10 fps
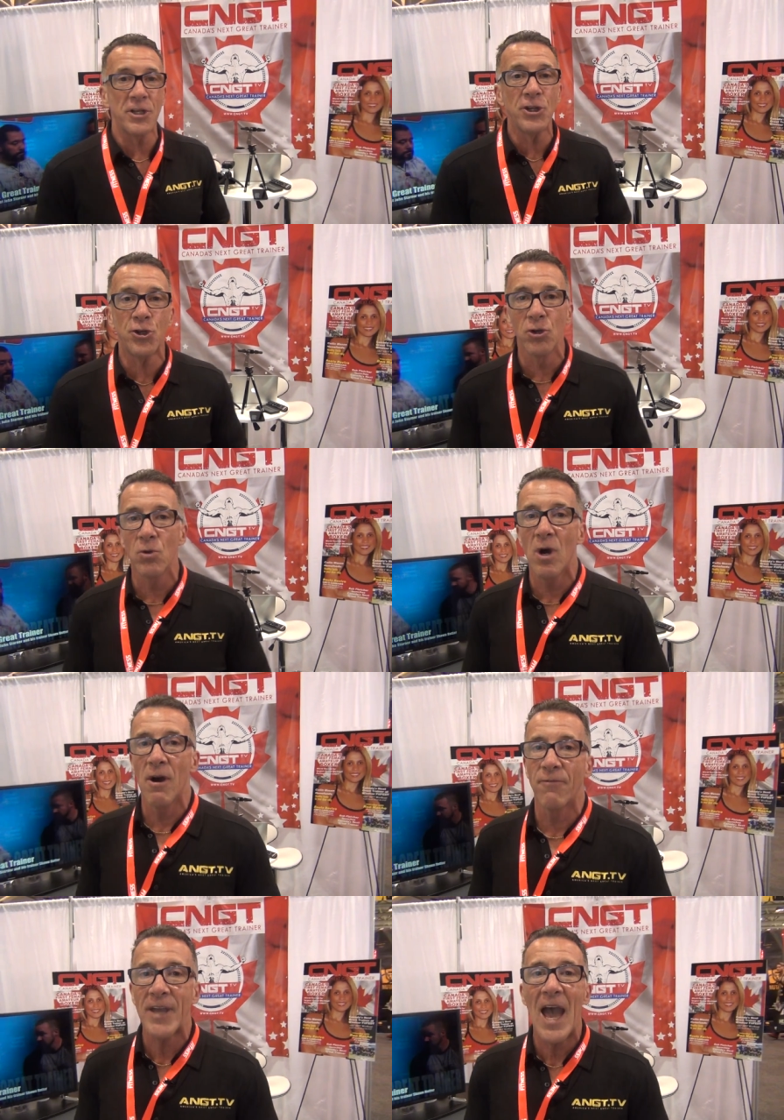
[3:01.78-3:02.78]
issue
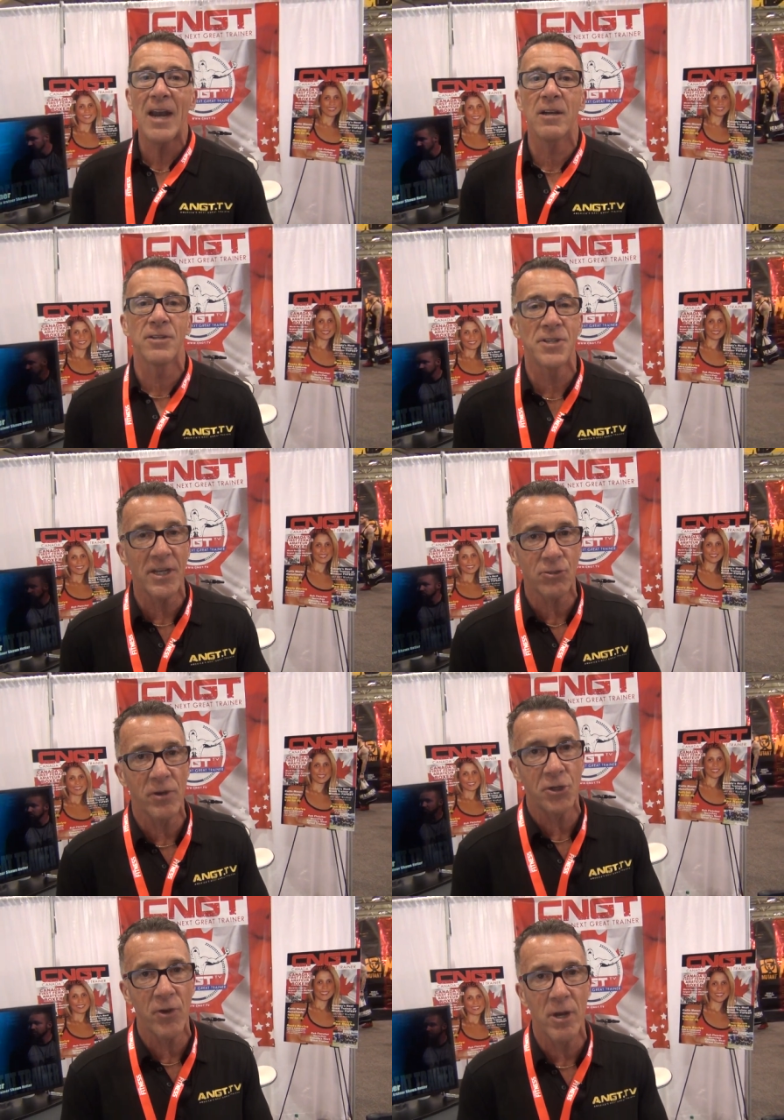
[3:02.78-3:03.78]
of Canada's Next
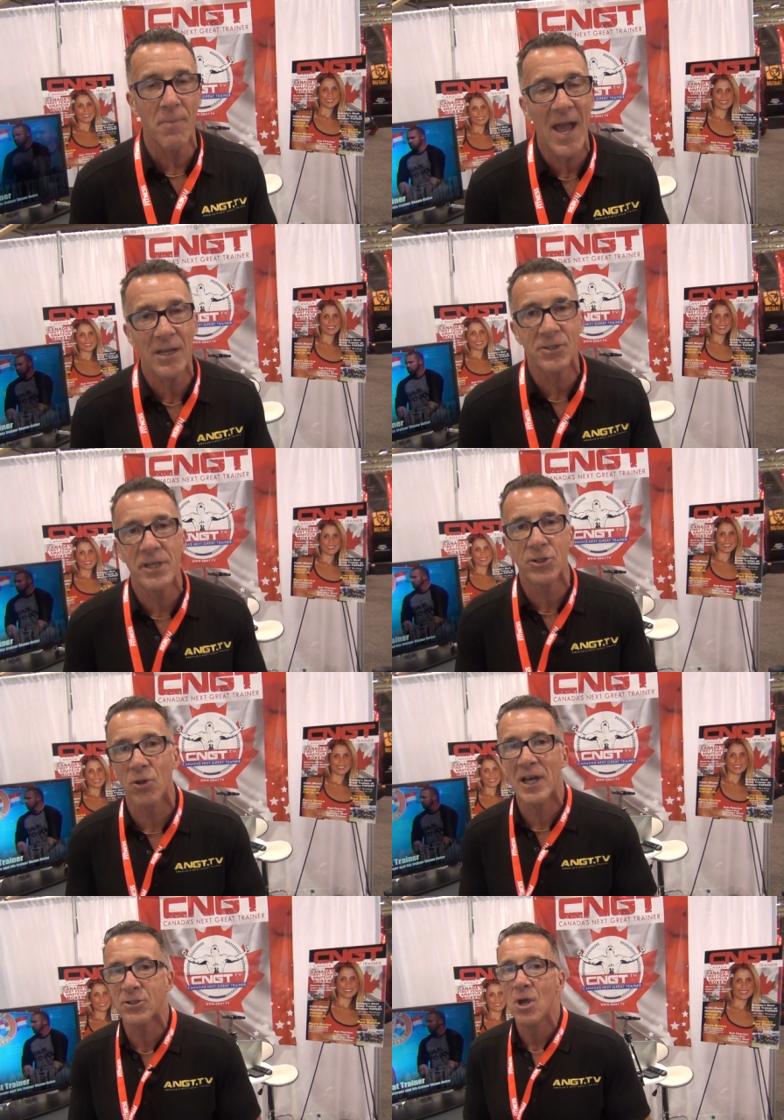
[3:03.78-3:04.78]
Great Trainer magazine. So
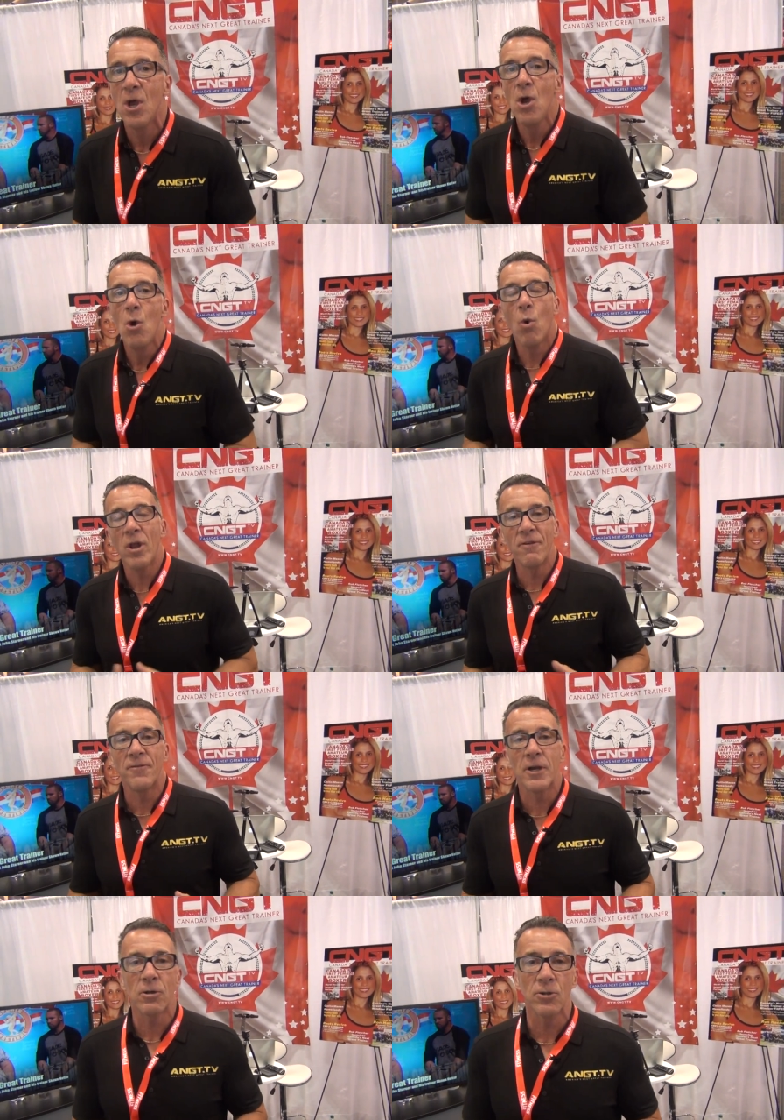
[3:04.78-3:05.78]
that's one of the
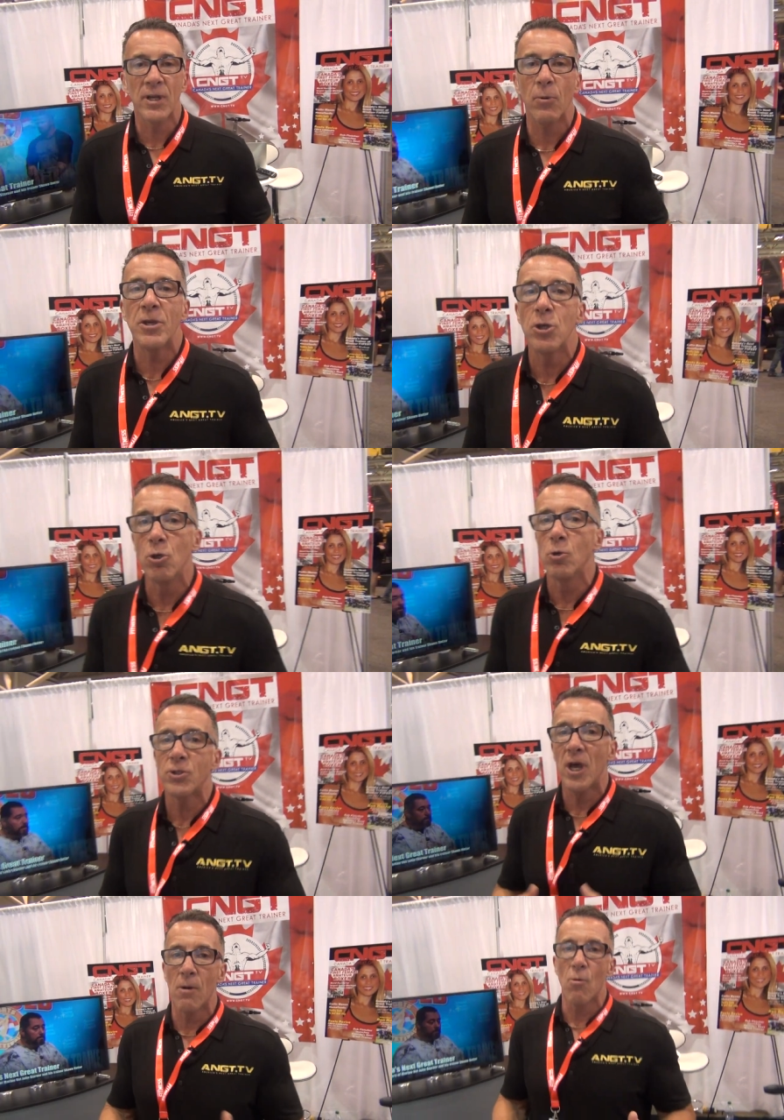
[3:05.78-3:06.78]
vehicles that we use
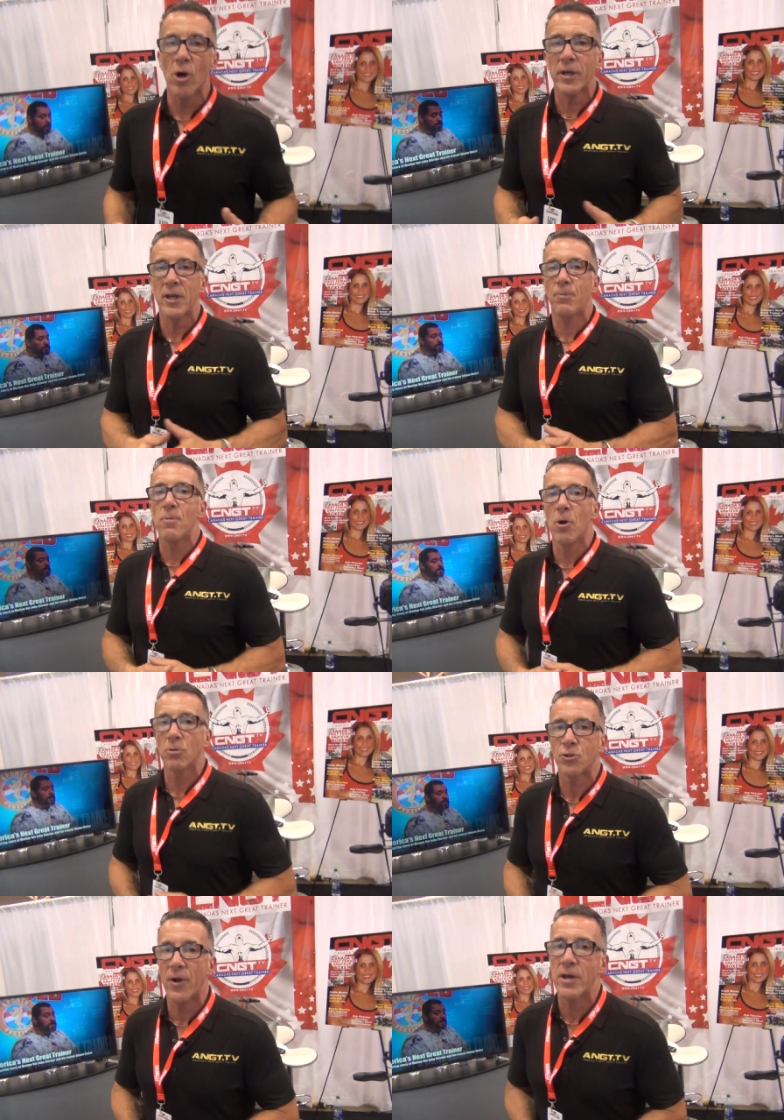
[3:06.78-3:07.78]
to help market and
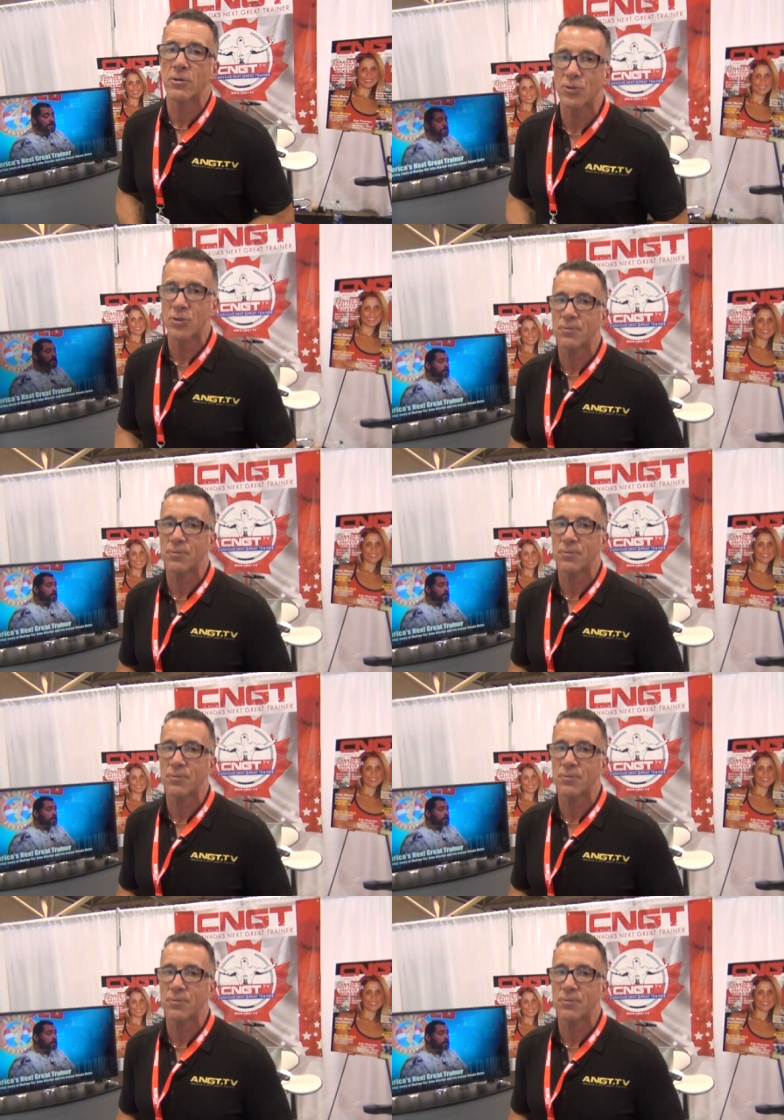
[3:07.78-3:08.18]
promote trainers.